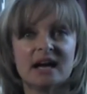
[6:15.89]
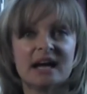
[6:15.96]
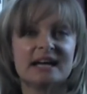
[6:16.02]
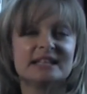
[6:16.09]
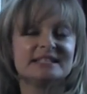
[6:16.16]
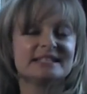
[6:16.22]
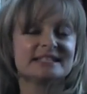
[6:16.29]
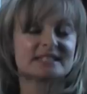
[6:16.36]

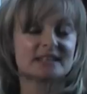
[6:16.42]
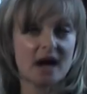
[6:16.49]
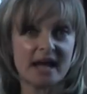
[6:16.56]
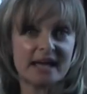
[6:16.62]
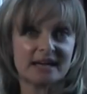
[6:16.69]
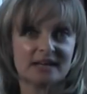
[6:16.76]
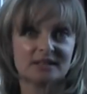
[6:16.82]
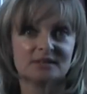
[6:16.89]
a
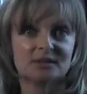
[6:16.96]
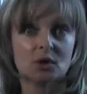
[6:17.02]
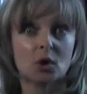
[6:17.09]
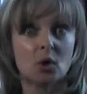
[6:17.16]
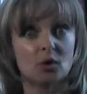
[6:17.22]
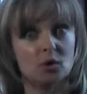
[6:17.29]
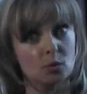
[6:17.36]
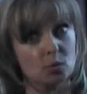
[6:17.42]
desire
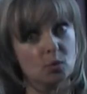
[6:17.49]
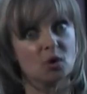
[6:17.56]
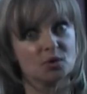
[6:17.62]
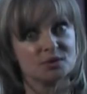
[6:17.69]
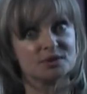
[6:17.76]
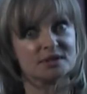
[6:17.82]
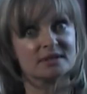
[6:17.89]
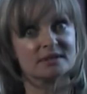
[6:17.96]
or a
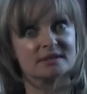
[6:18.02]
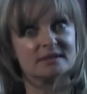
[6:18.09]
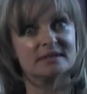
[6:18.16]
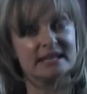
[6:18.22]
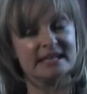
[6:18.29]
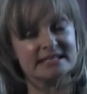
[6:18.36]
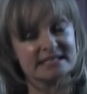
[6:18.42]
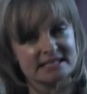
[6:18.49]
want
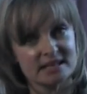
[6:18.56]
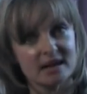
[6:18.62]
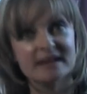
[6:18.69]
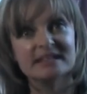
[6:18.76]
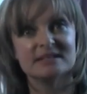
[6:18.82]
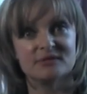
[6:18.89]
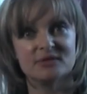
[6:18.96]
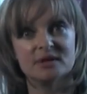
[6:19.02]

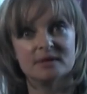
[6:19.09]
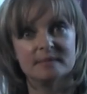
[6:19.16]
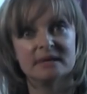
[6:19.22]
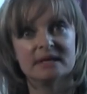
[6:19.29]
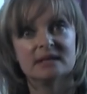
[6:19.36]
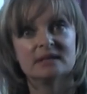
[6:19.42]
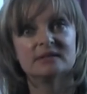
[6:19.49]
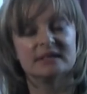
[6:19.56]
inside of them
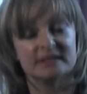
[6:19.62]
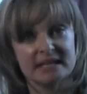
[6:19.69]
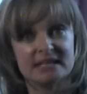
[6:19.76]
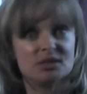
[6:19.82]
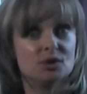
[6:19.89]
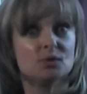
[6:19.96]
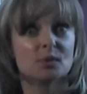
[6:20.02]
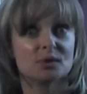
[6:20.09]
that they
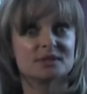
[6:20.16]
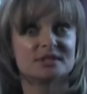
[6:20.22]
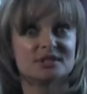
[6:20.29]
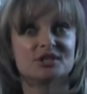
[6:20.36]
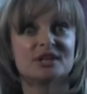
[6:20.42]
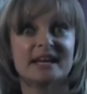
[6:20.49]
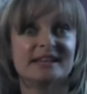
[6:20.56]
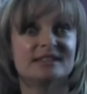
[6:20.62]
do want to
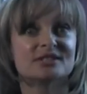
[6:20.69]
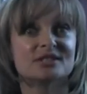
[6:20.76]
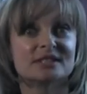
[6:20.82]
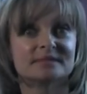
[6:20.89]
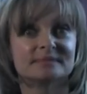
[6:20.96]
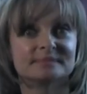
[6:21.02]
change.